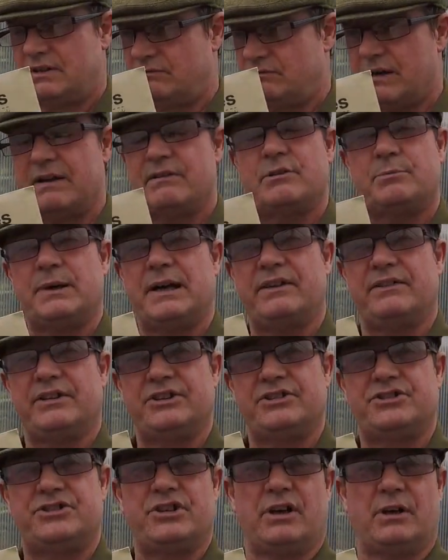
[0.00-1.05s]
round about
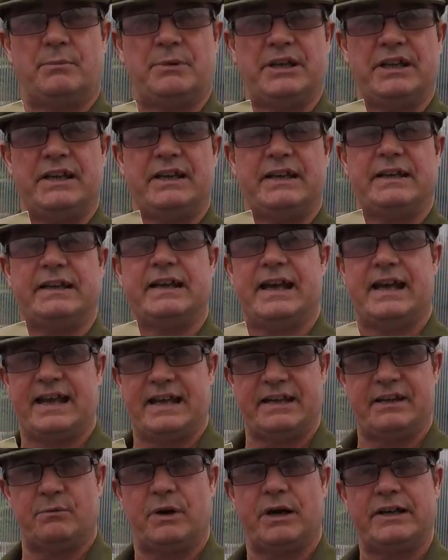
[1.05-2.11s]
this time of year
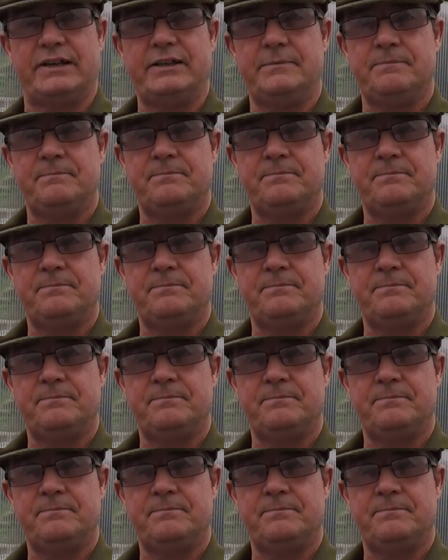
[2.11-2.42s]
anyway,